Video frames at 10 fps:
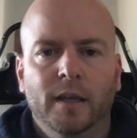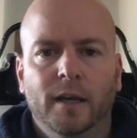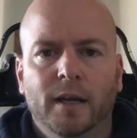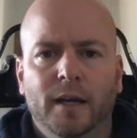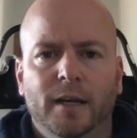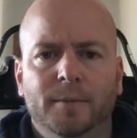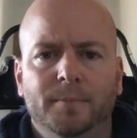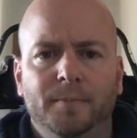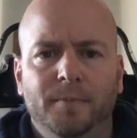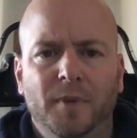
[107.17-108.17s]
I
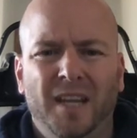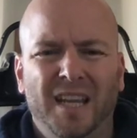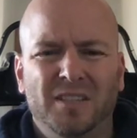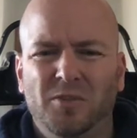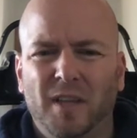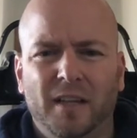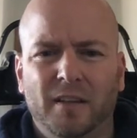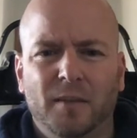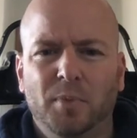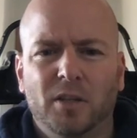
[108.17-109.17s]
think it has to do like
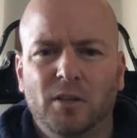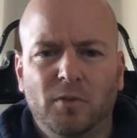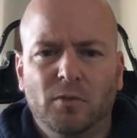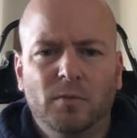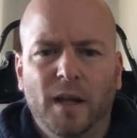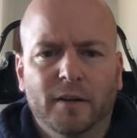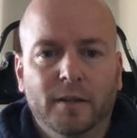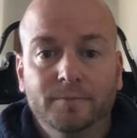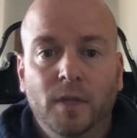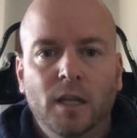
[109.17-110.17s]
a picture of I don't
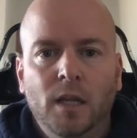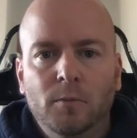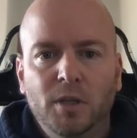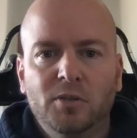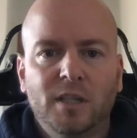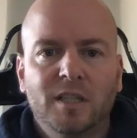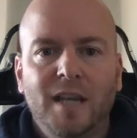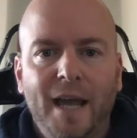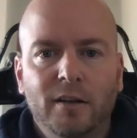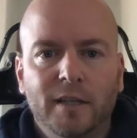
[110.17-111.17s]
know. Please write the
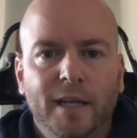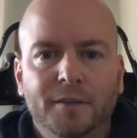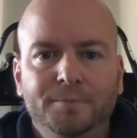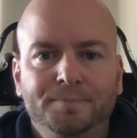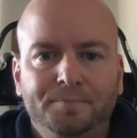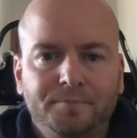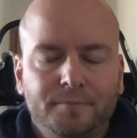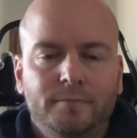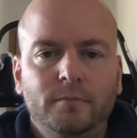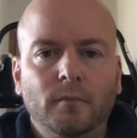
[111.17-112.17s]
title down.
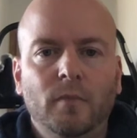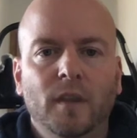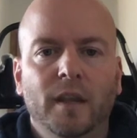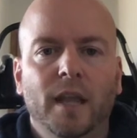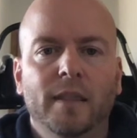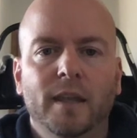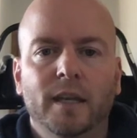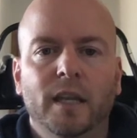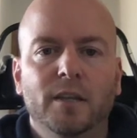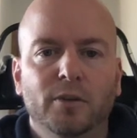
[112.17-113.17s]
And then
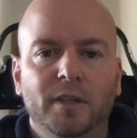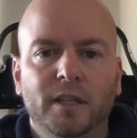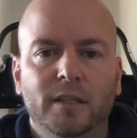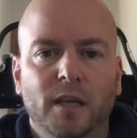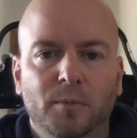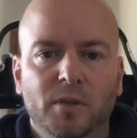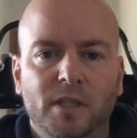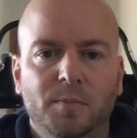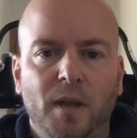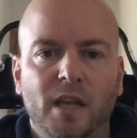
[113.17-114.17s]
again, you'll need to number
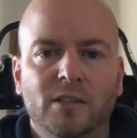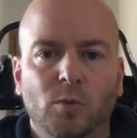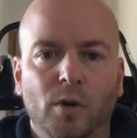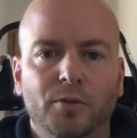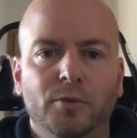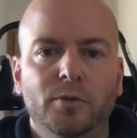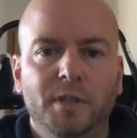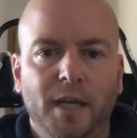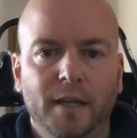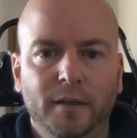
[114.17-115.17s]
this page 1 through
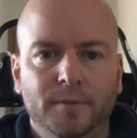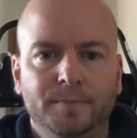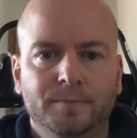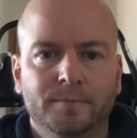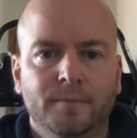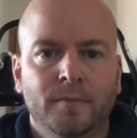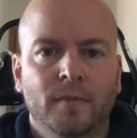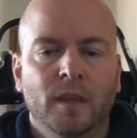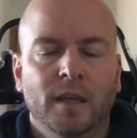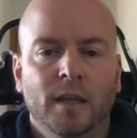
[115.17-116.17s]
10.
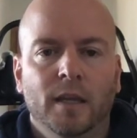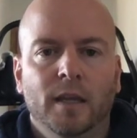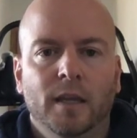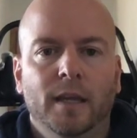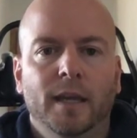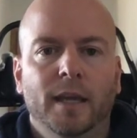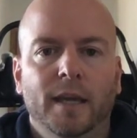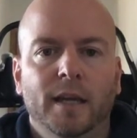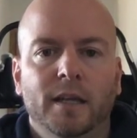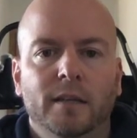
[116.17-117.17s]

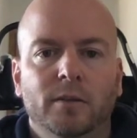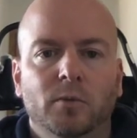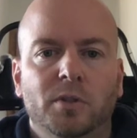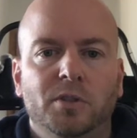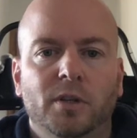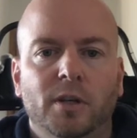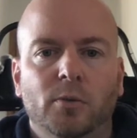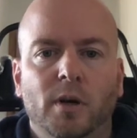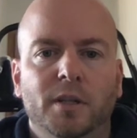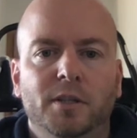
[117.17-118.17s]
And what you're going to
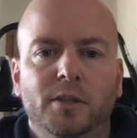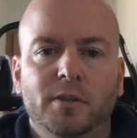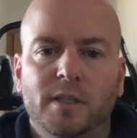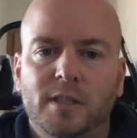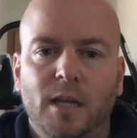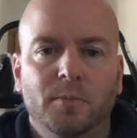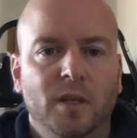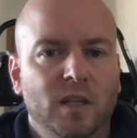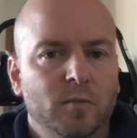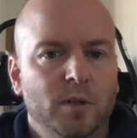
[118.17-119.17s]
want to do is the same
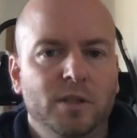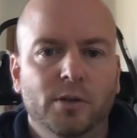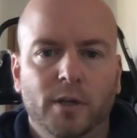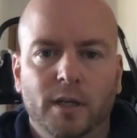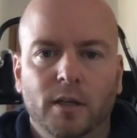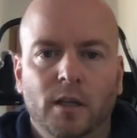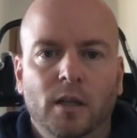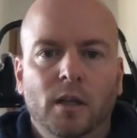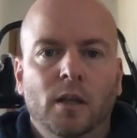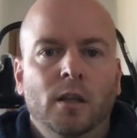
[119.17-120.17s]
thing you've been doing.
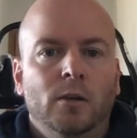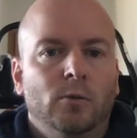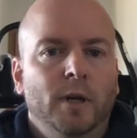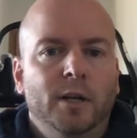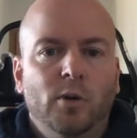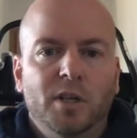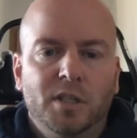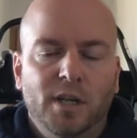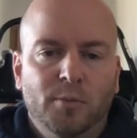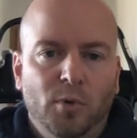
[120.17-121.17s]
Read
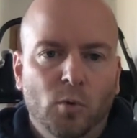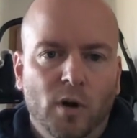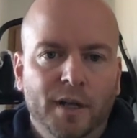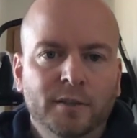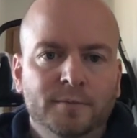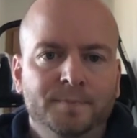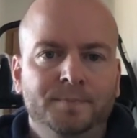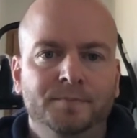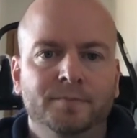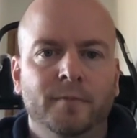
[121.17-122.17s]
question number 1,
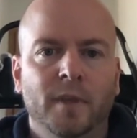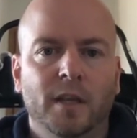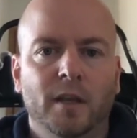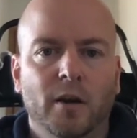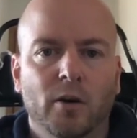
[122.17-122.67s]
go